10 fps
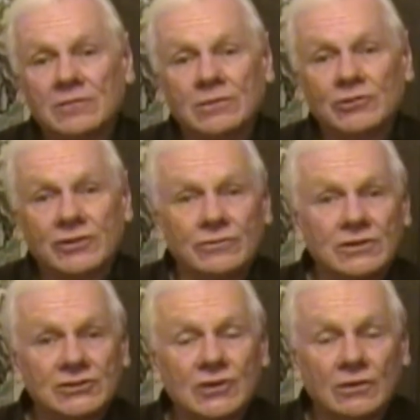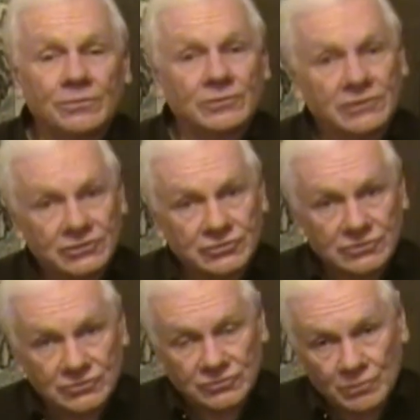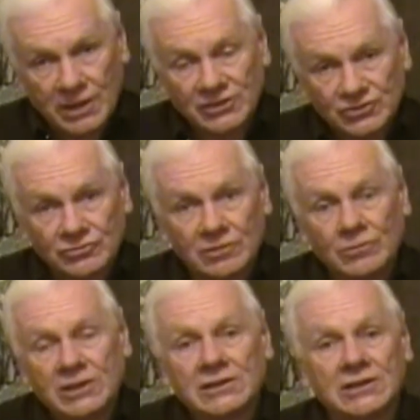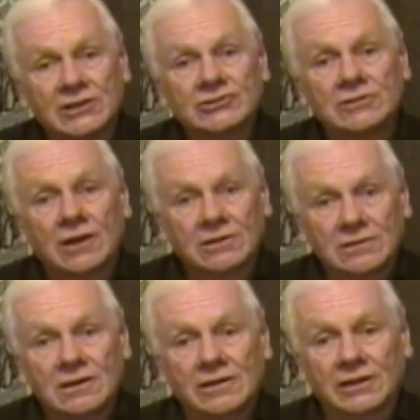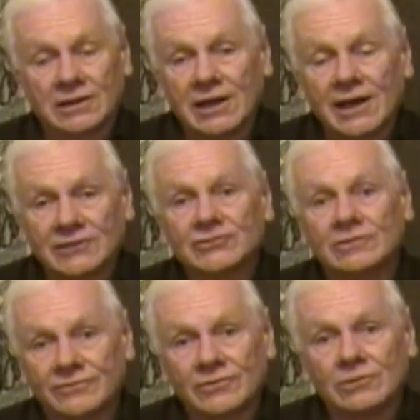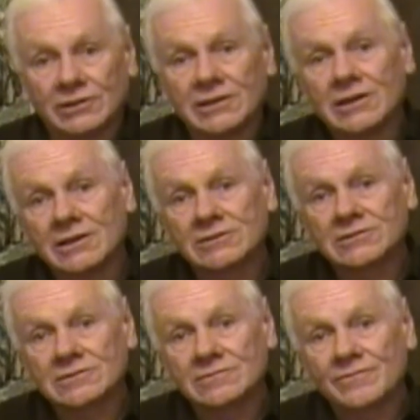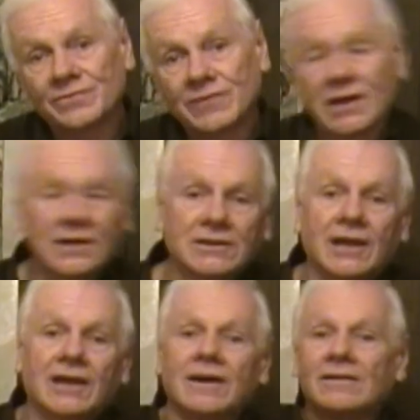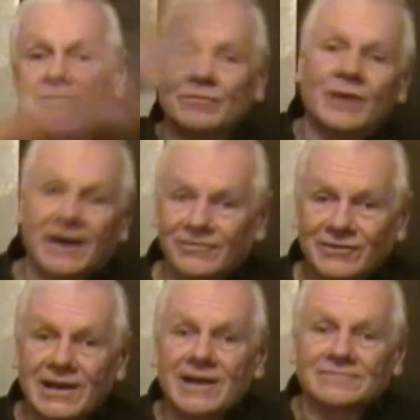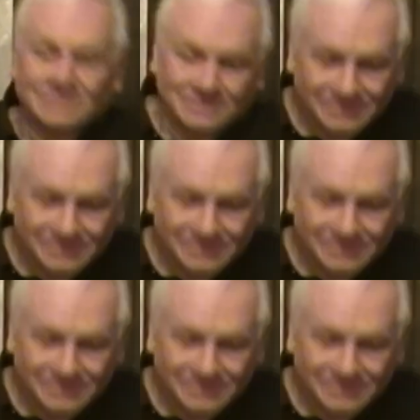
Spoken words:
there is hope, and then just mainstream media start calling an asshole for what he is. Take care and bye for now.